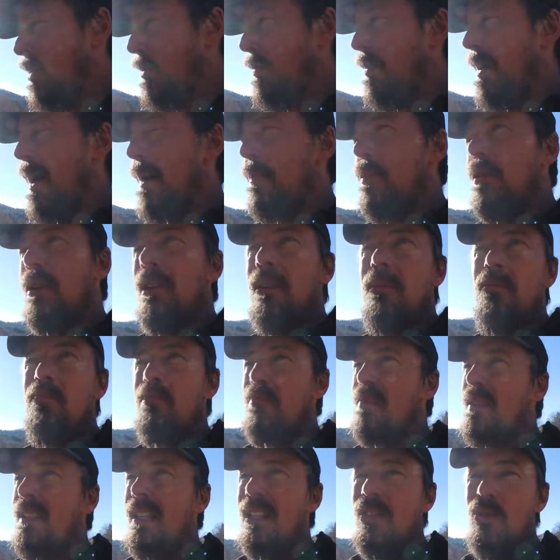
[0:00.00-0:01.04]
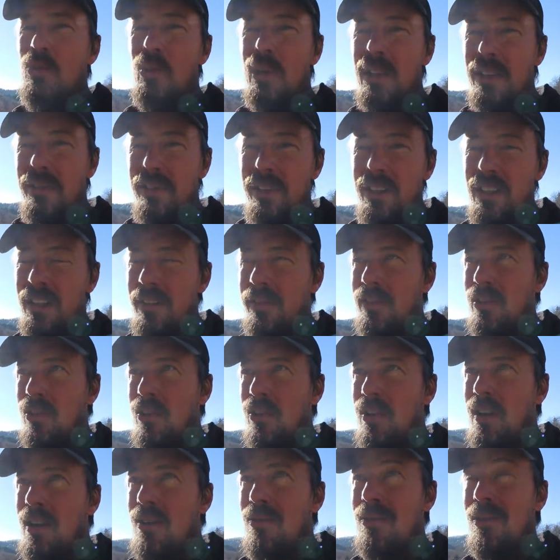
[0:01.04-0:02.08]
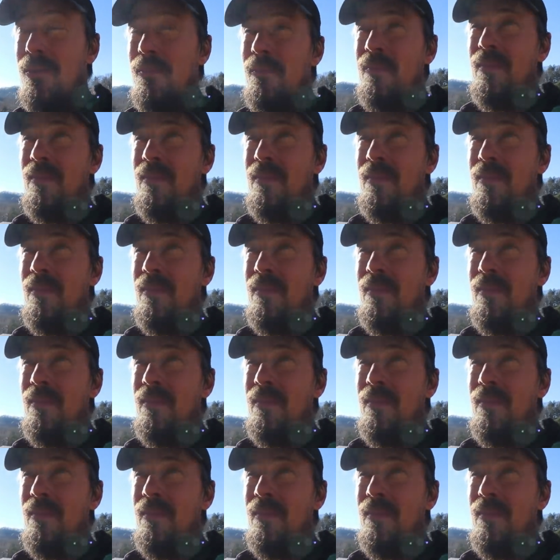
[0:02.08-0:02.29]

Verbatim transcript: your property, say 20 feet off the ground?